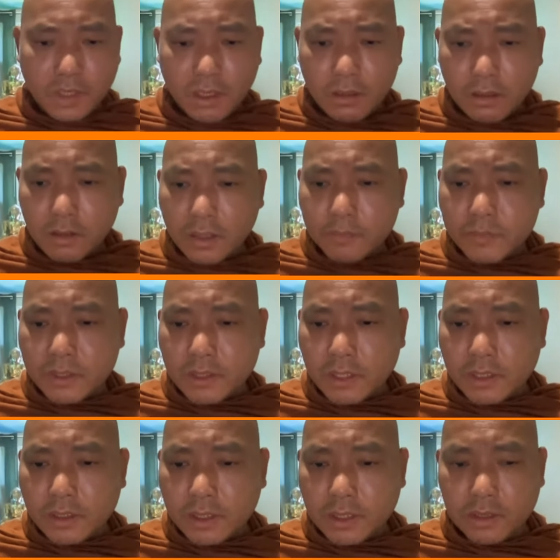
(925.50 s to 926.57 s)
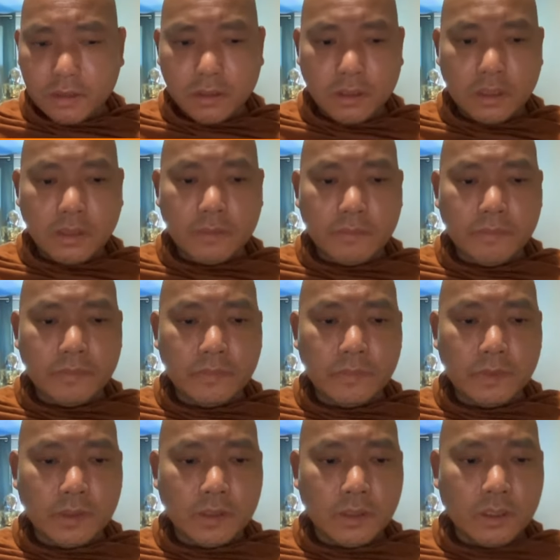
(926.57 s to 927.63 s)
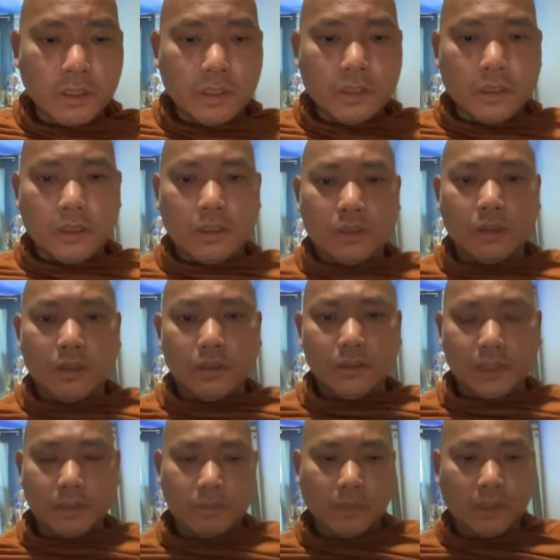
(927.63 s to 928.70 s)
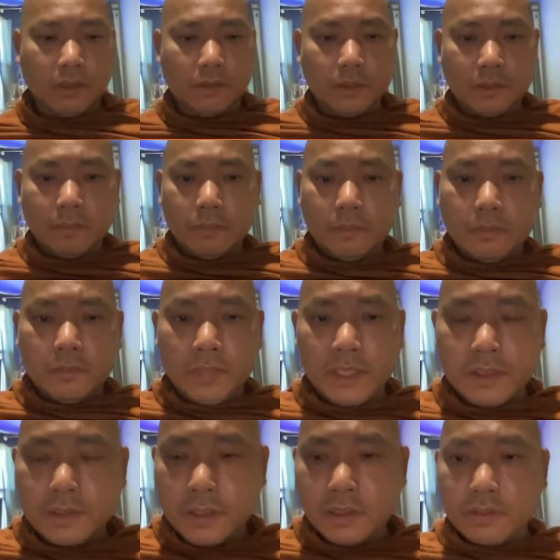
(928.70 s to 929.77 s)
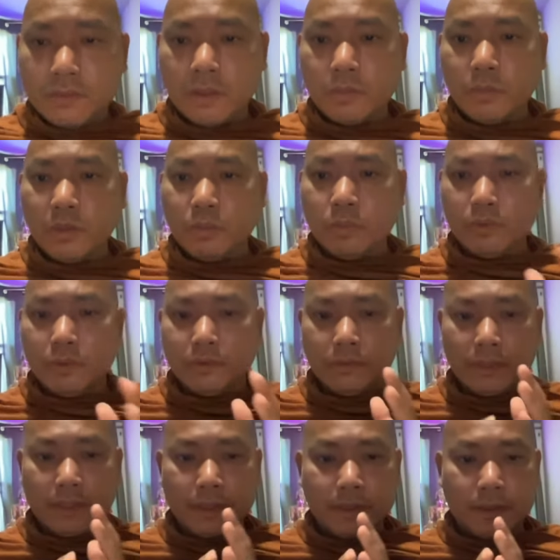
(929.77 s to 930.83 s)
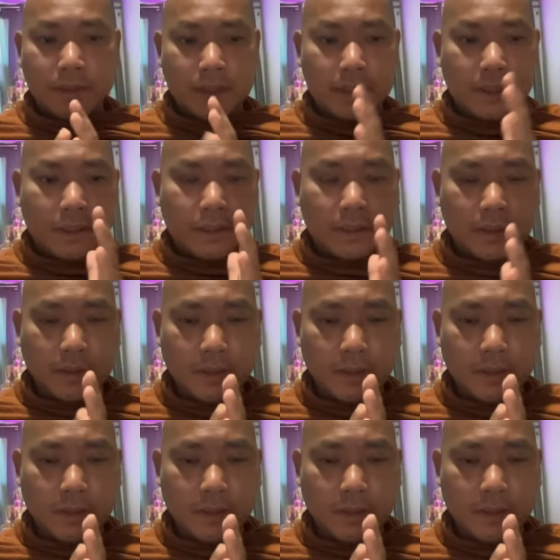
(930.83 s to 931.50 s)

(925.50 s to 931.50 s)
I'm sending all the blessing to the people who are listening.